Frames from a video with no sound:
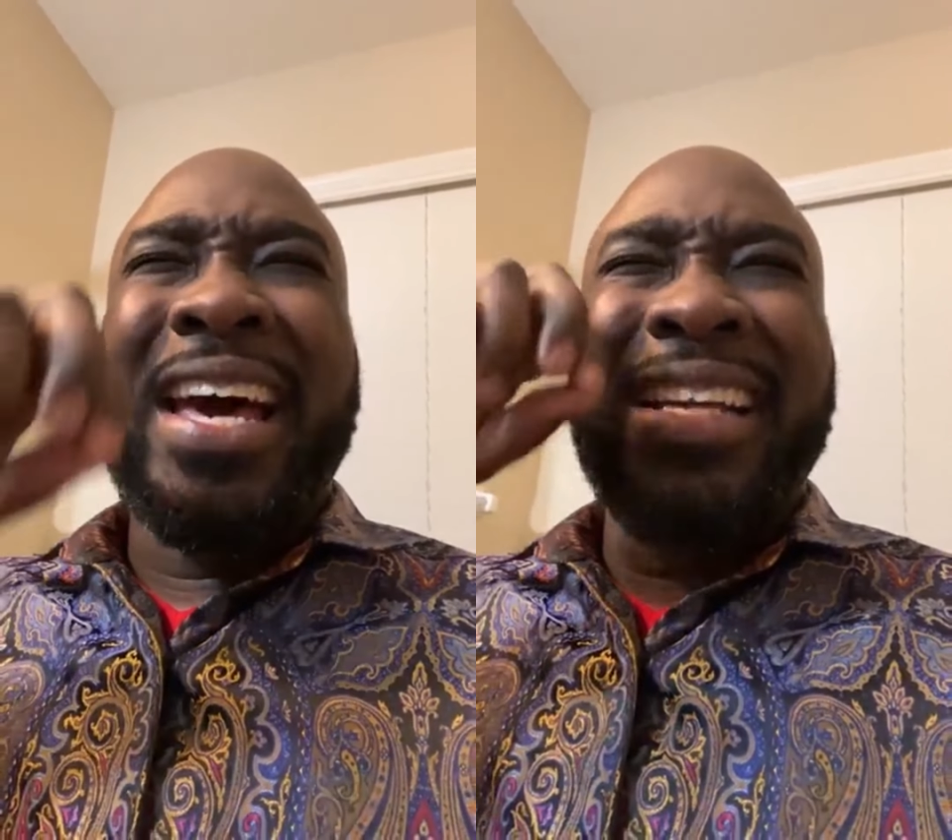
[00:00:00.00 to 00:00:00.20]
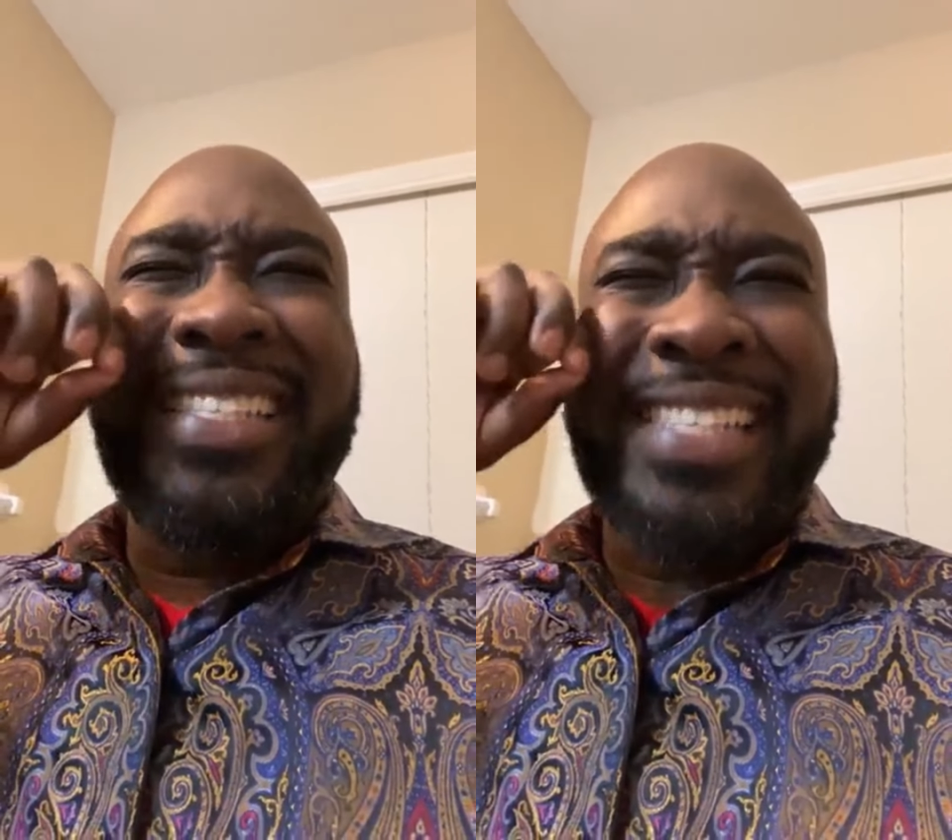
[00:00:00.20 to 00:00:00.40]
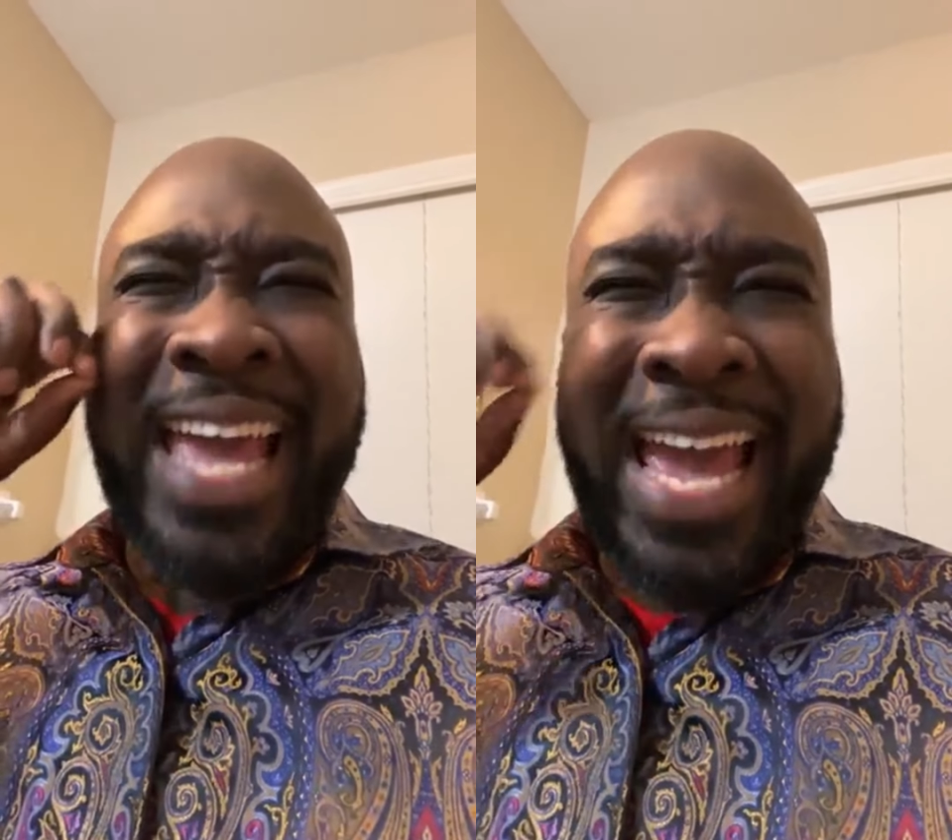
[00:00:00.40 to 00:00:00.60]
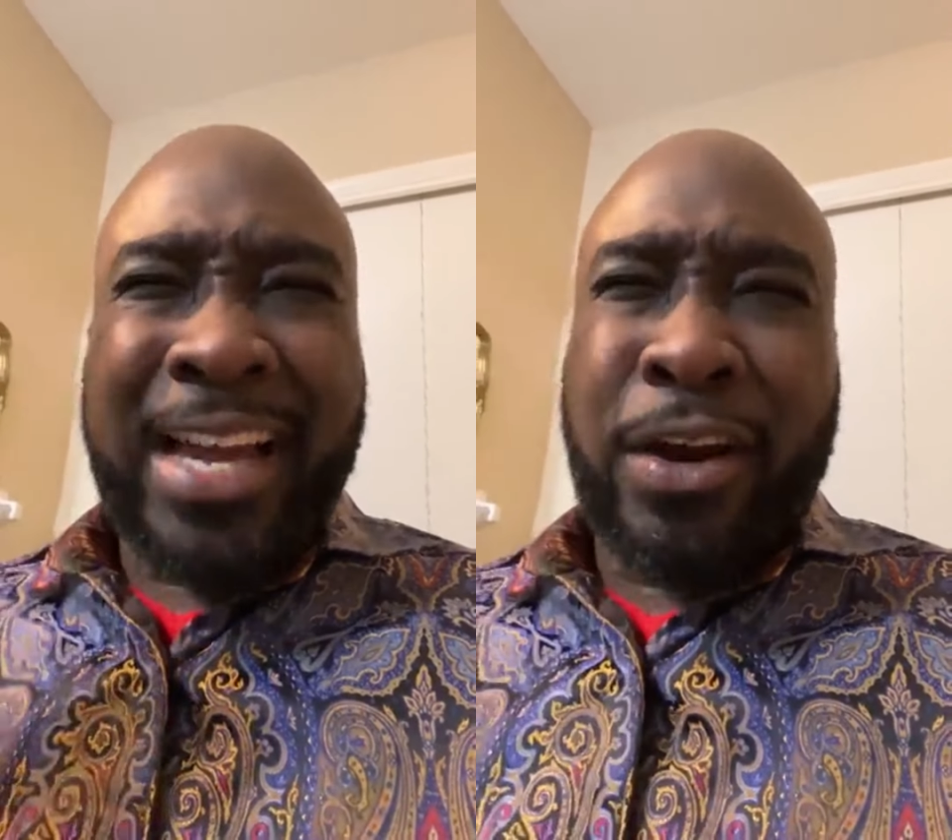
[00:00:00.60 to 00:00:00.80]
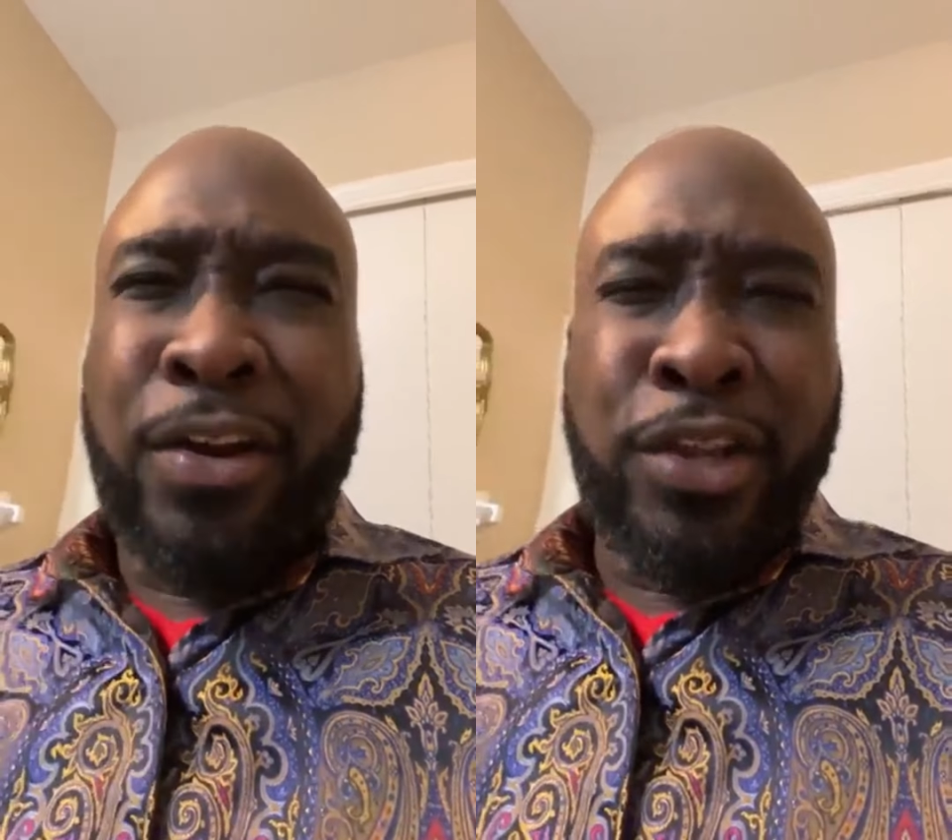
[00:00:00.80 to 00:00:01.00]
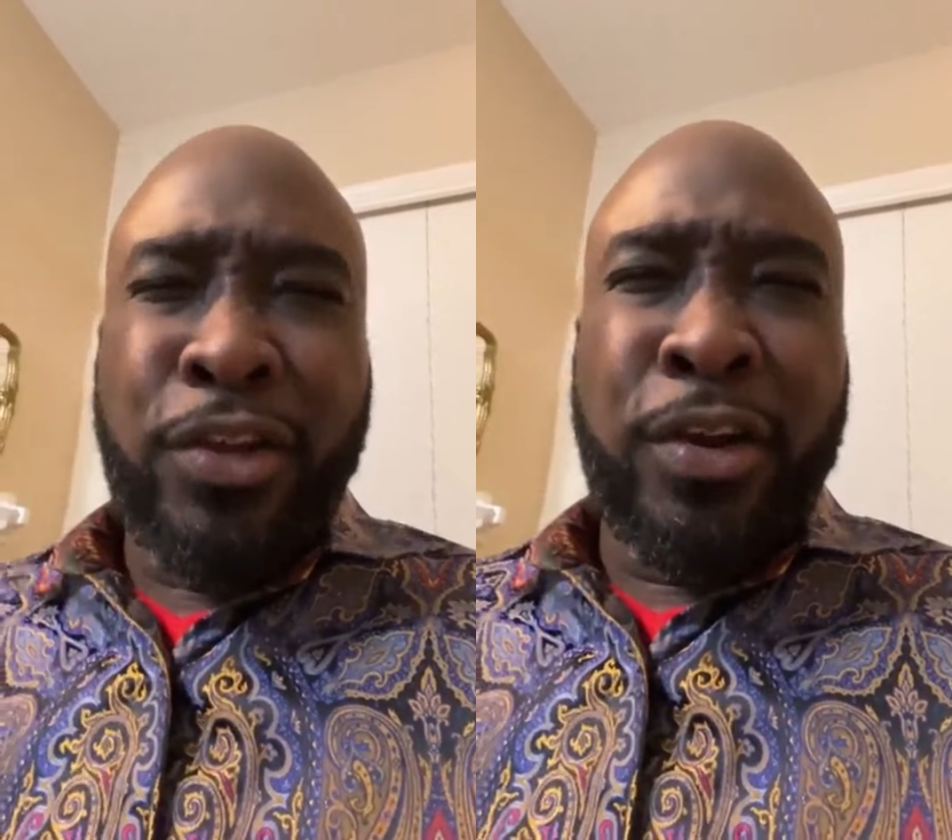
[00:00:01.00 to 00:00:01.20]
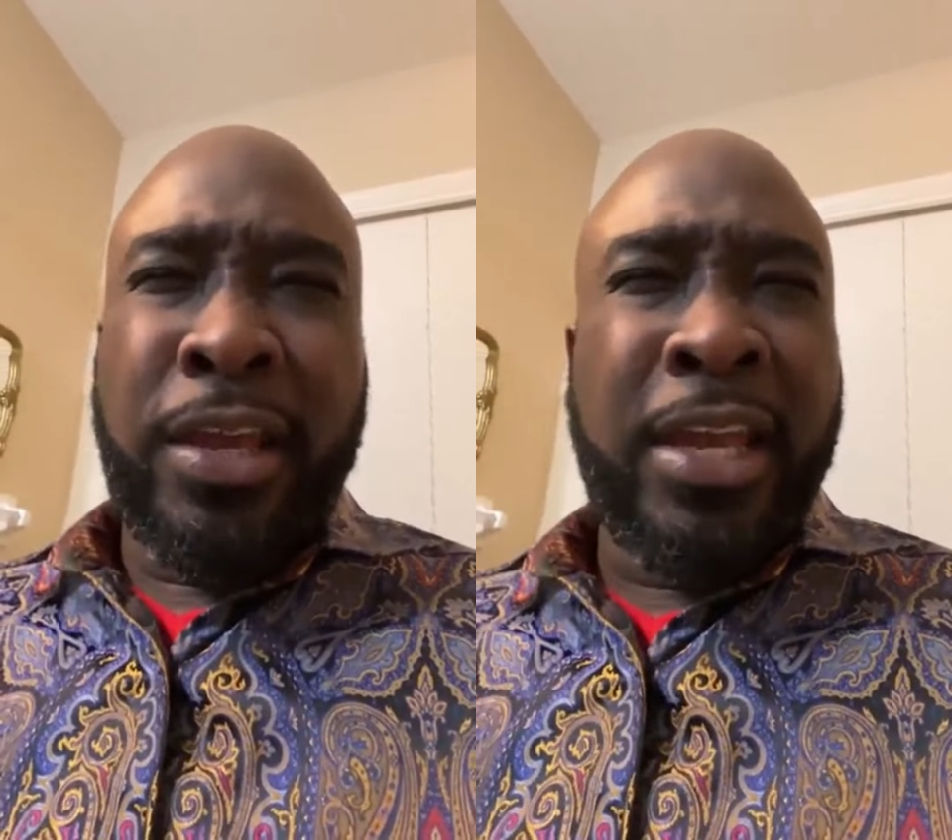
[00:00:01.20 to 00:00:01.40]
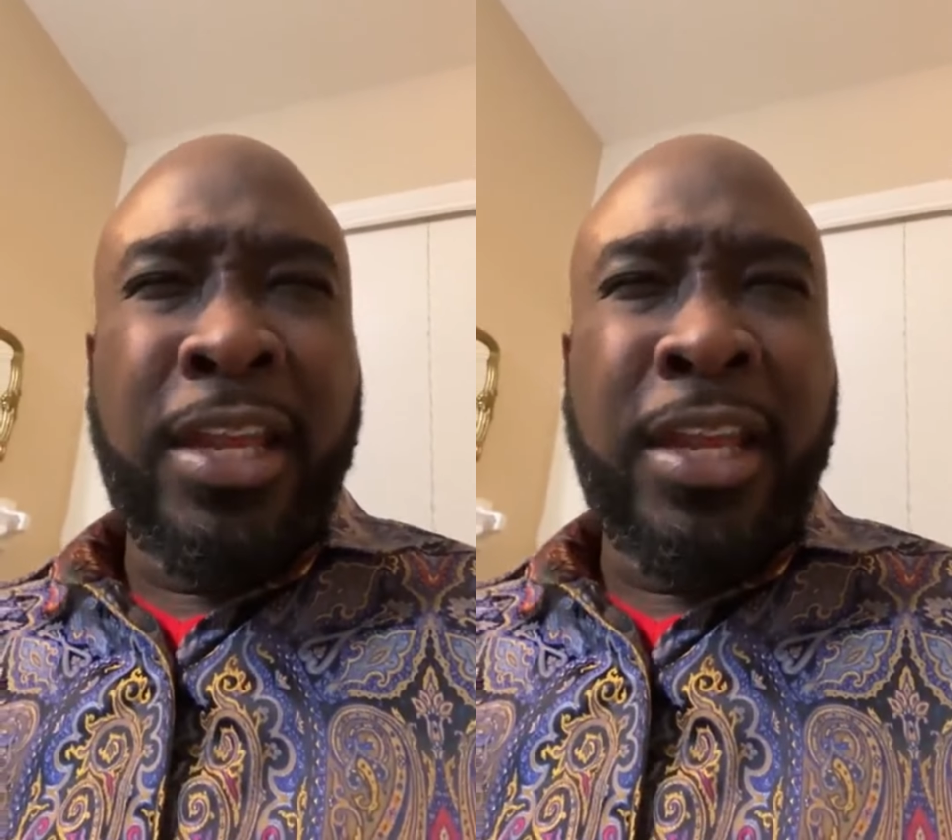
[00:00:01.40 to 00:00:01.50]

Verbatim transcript: attack on your